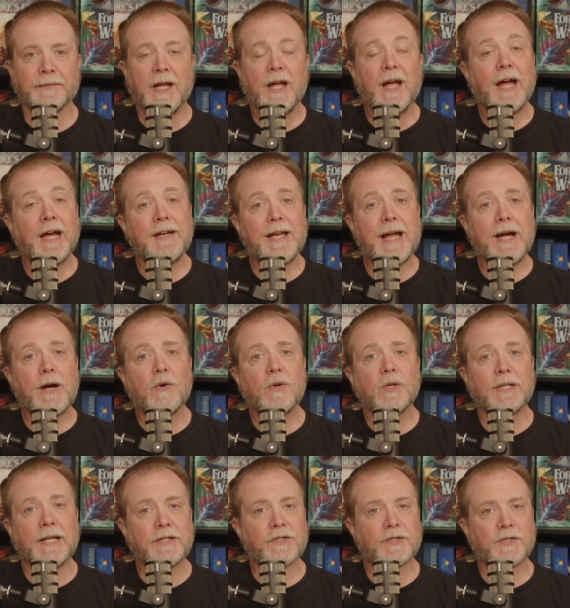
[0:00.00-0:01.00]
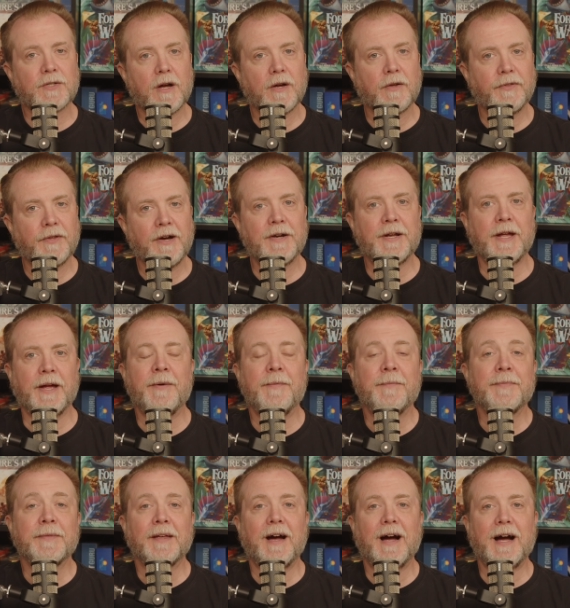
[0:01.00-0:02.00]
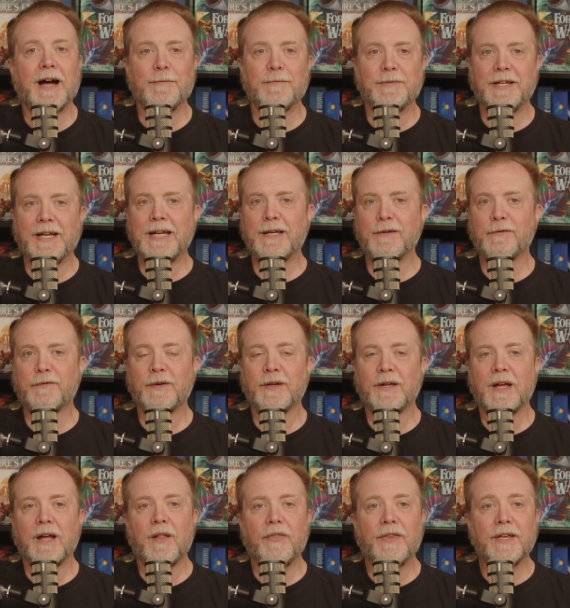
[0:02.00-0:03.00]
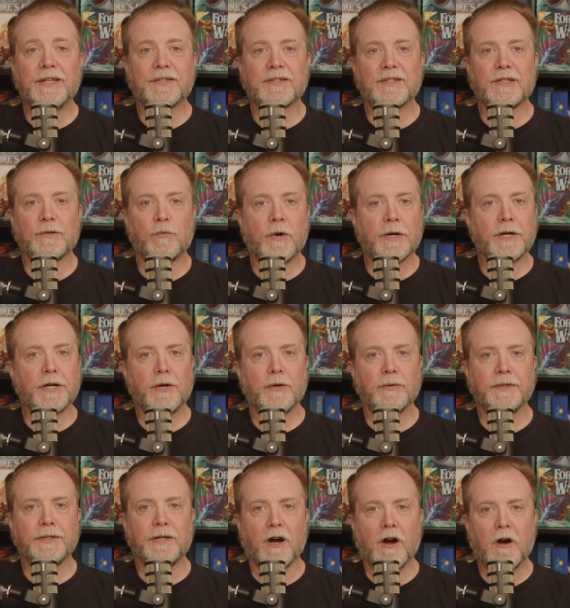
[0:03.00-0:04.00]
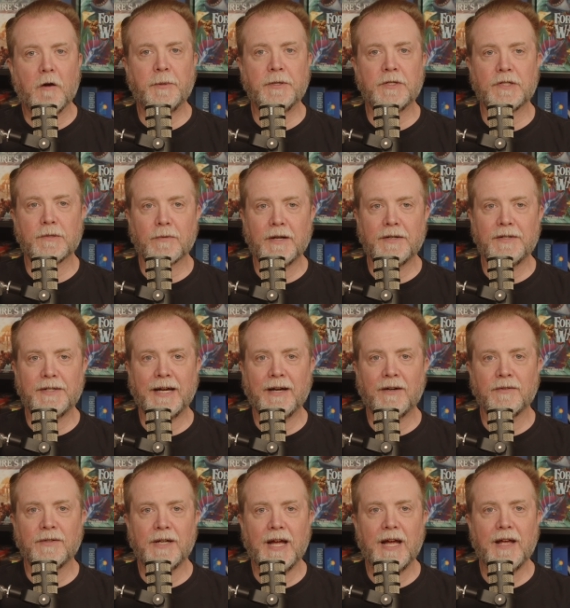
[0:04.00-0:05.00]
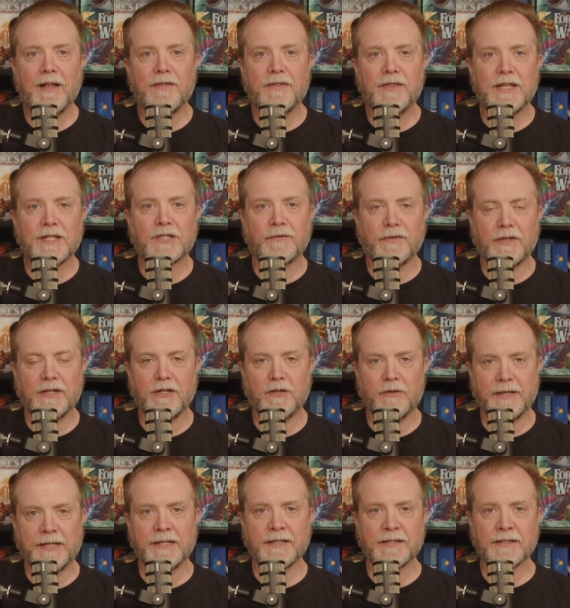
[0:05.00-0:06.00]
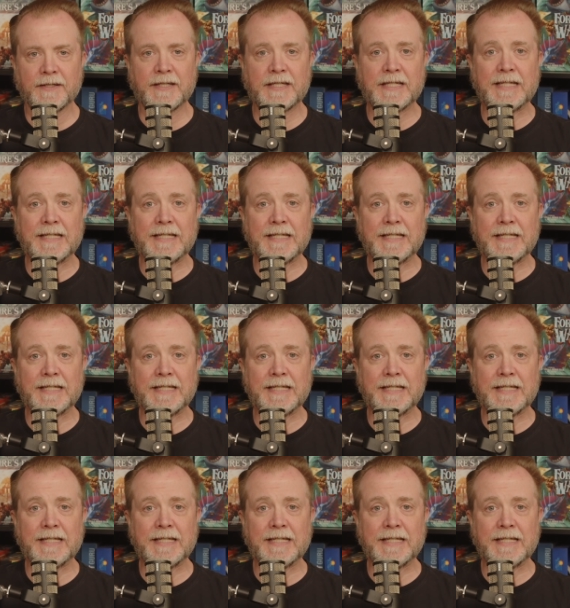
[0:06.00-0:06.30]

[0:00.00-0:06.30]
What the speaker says: And now, let's talk Tharda. I'm Dave. This is the one and only RPG Rundown, and this video is